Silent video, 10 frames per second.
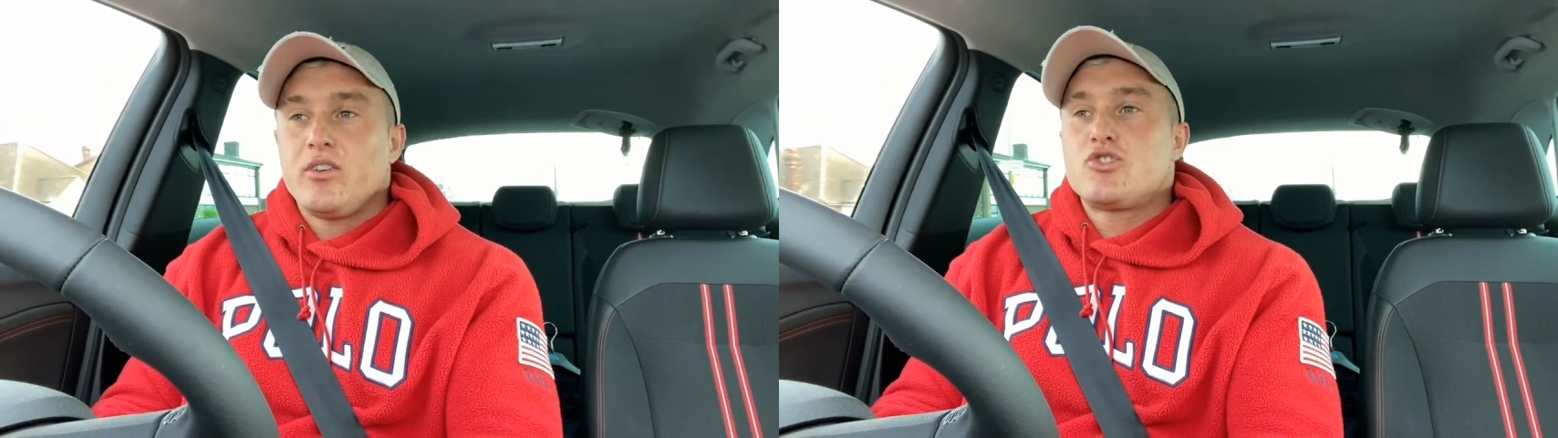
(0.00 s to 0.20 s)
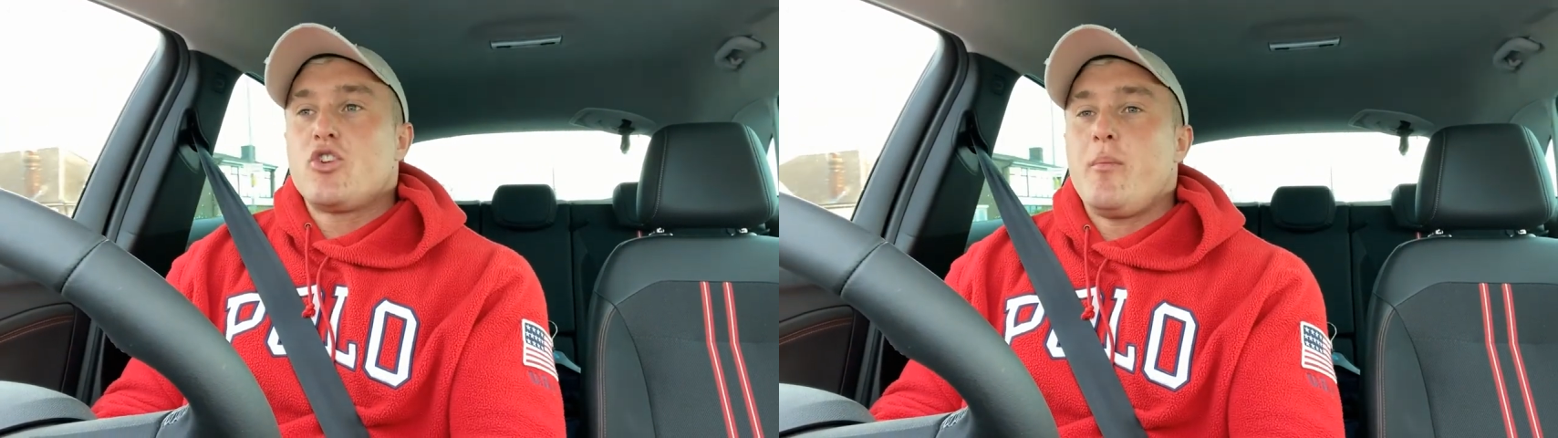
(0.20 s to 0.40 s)
So
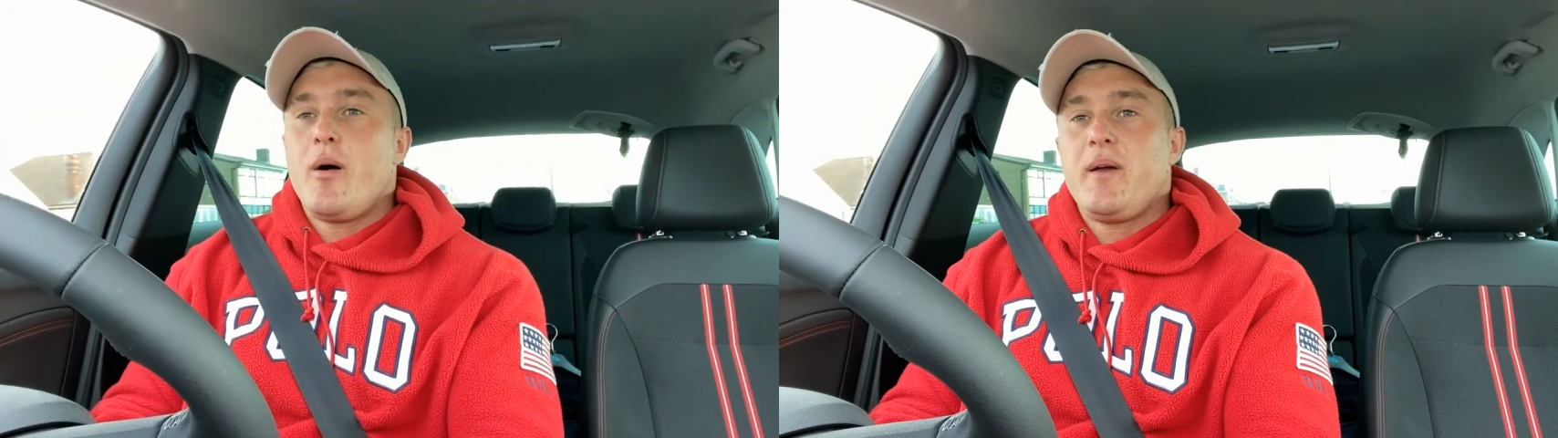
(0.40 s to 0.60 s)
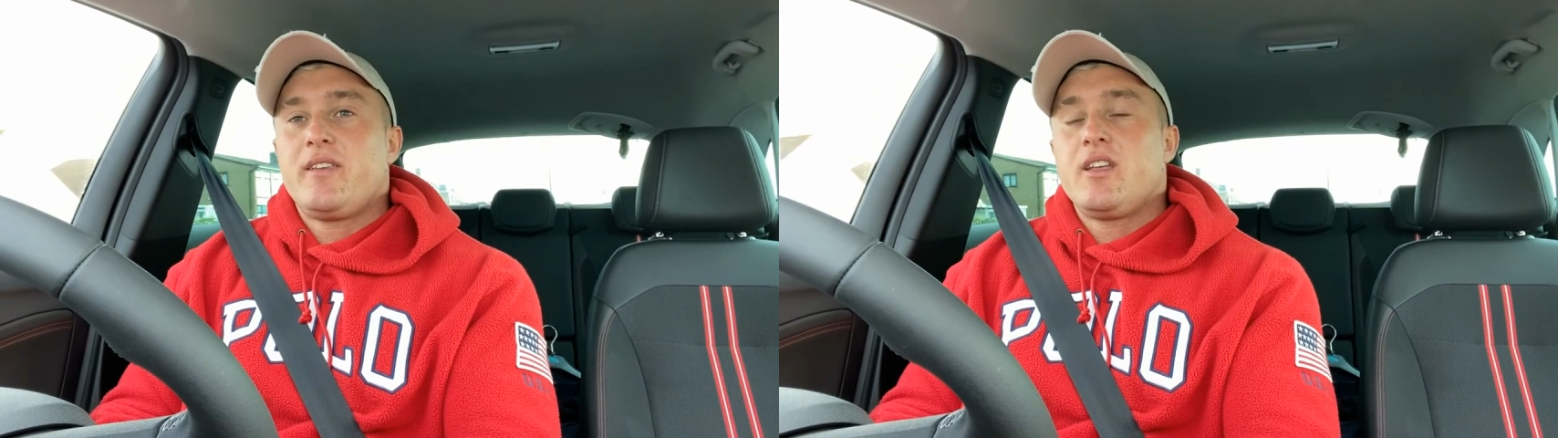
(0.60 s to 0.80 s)
I'm going to try my
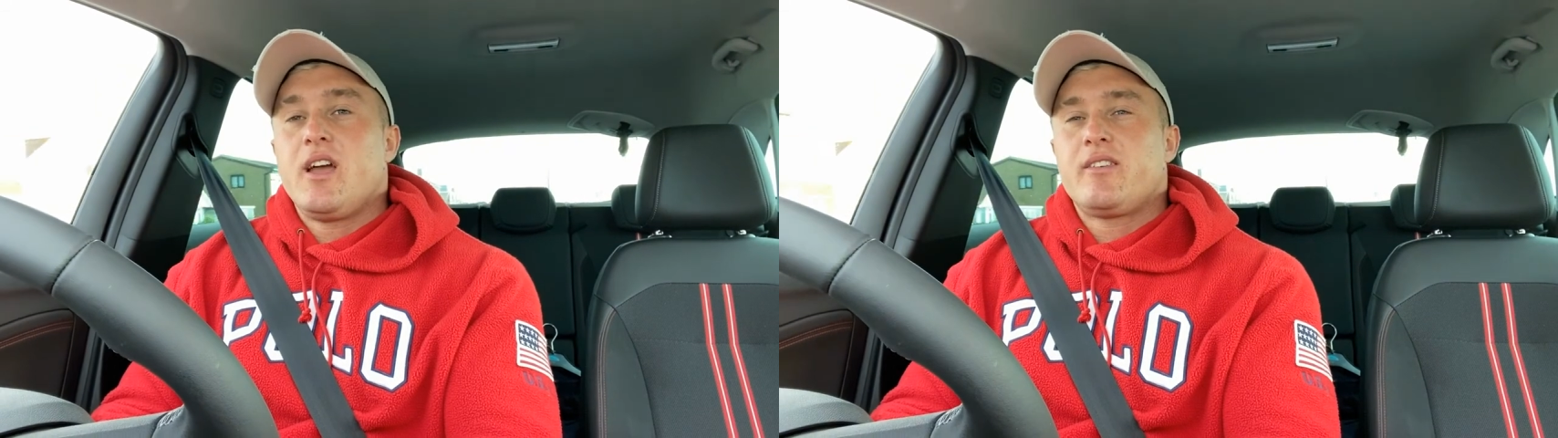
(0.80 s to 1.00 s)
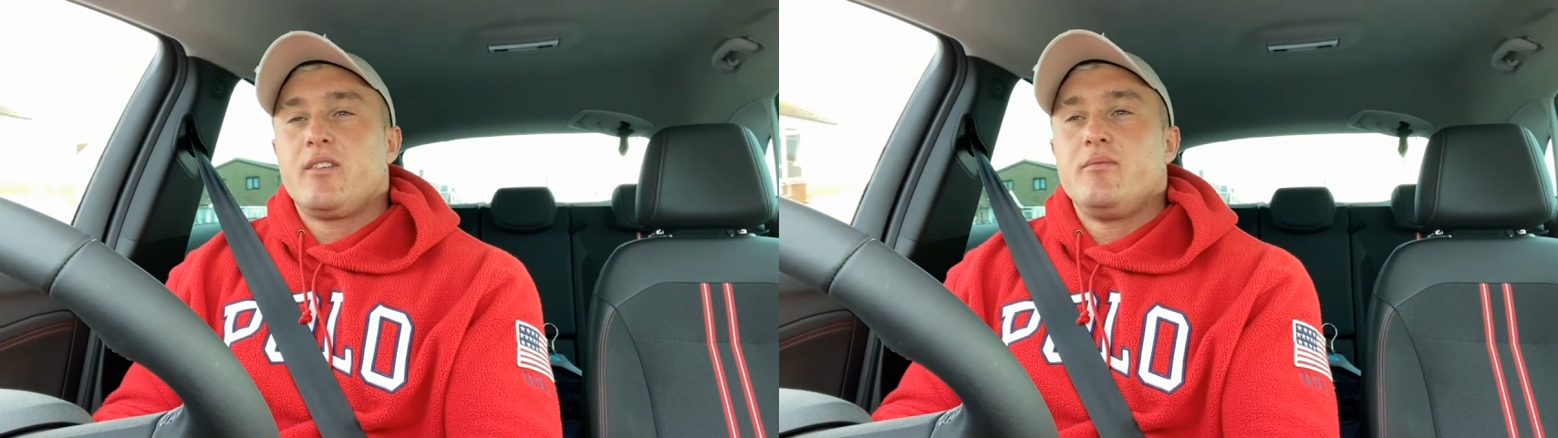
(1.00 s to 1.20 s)
best to
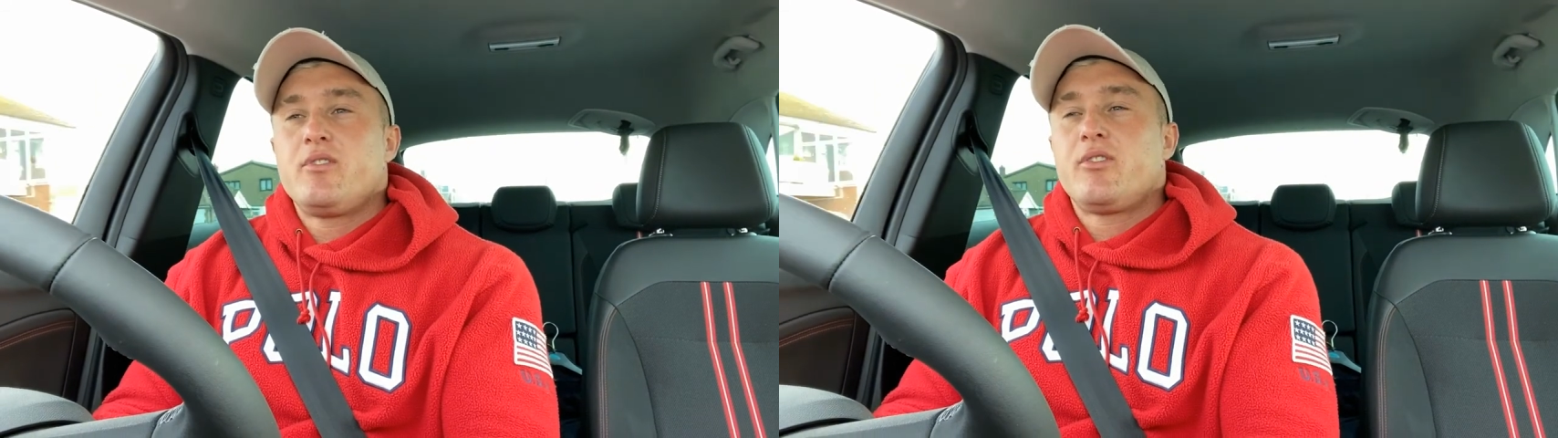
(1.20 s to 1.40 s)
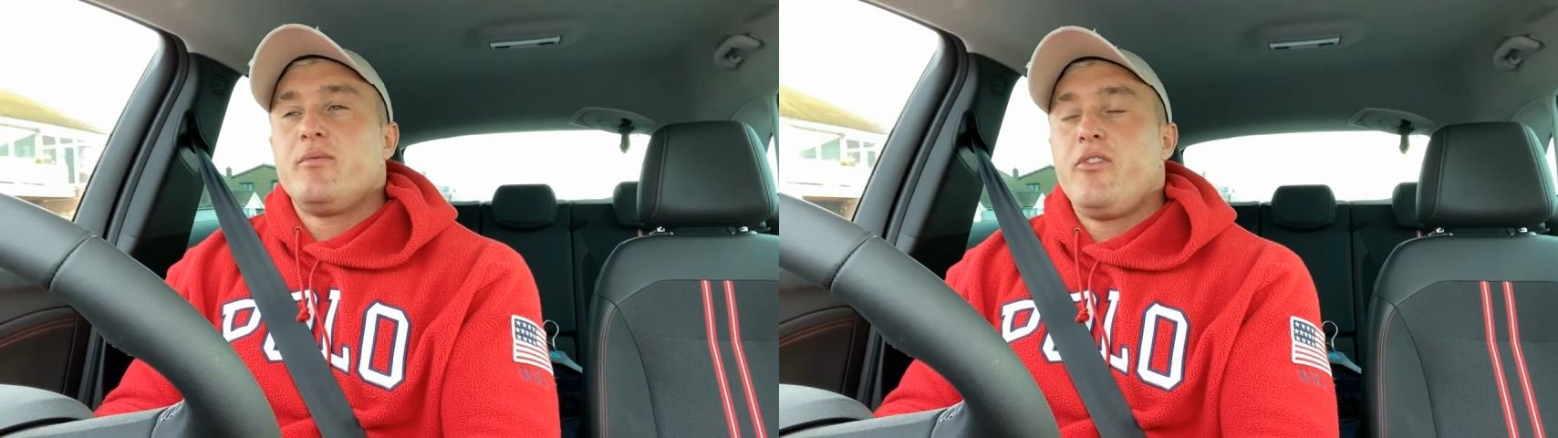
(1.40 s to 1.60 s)
get some
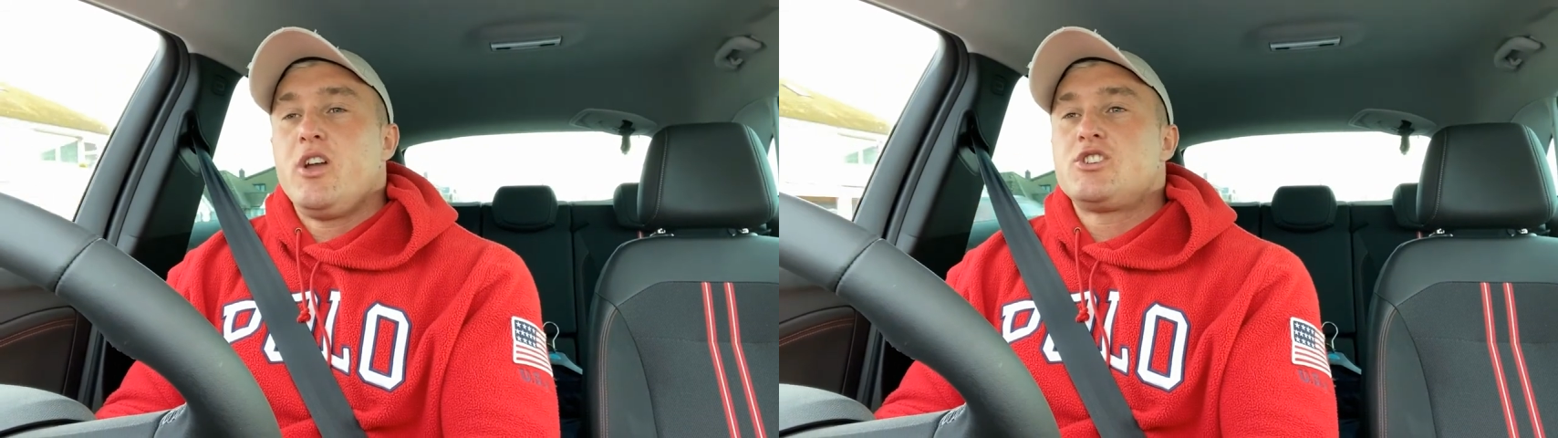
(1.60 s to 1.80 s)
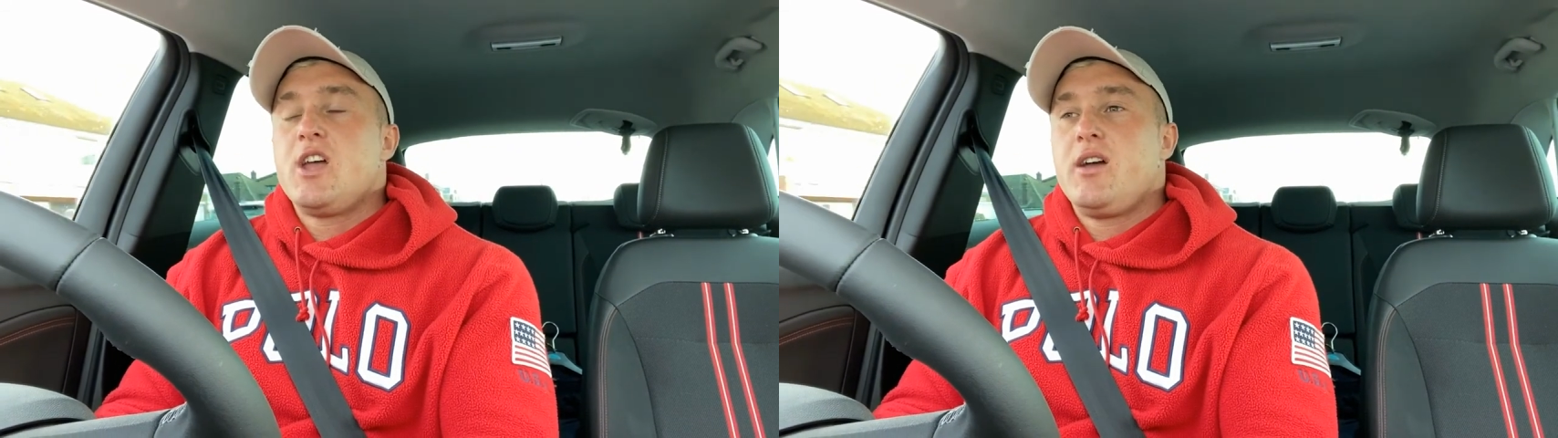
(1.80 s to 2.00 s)

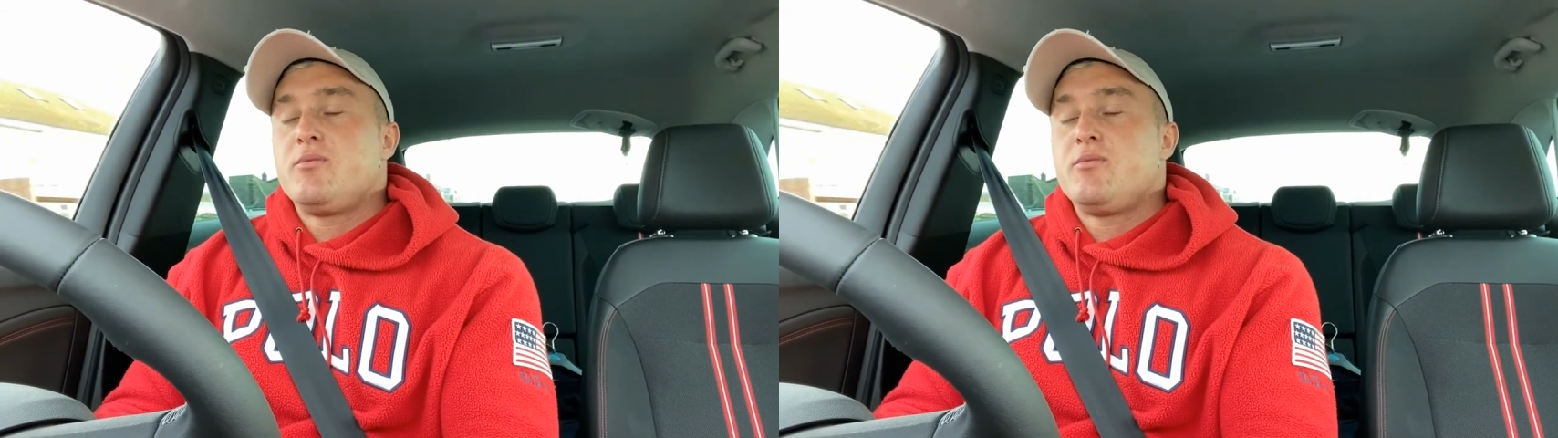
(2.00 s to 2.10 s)
footage there,